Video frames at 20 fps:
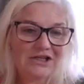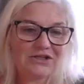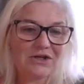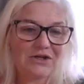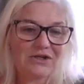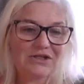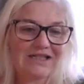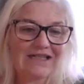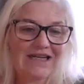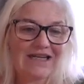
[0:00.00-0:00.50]

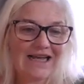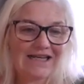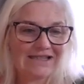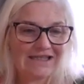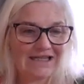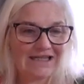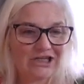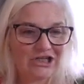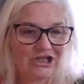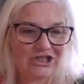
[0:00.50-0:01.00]
So
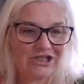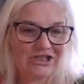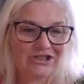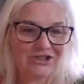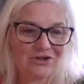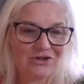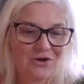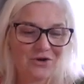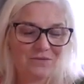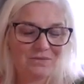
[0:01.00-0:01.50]
today's
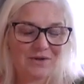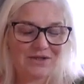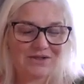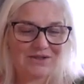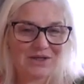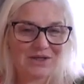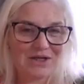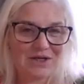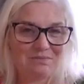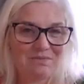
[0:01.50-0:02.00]
Energyscope
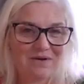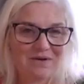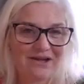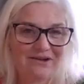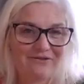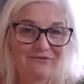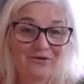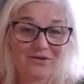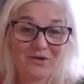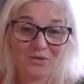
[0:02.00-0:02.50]
is going to
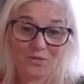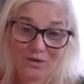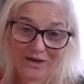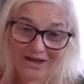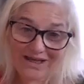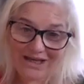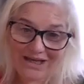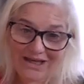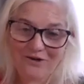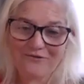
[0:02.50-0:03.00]
be for the
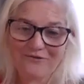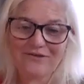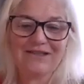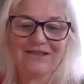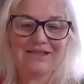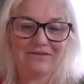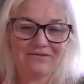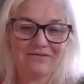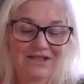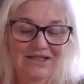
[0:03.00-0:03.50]
week of
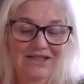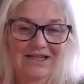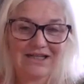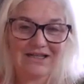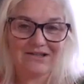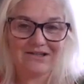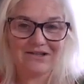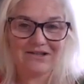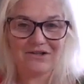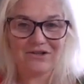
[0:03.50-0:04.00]
the
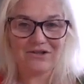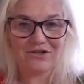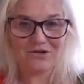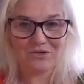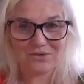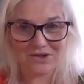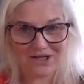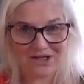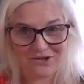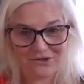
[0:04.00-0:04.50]
17th to the
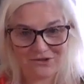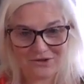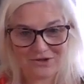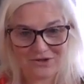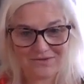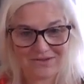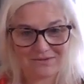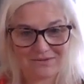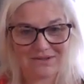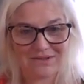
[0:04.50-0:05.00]

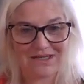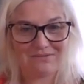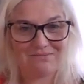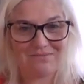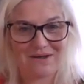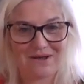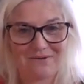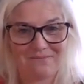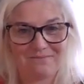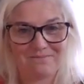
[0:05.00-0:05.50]
23rd of
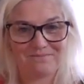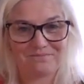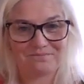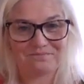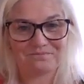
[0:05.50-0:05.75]
September.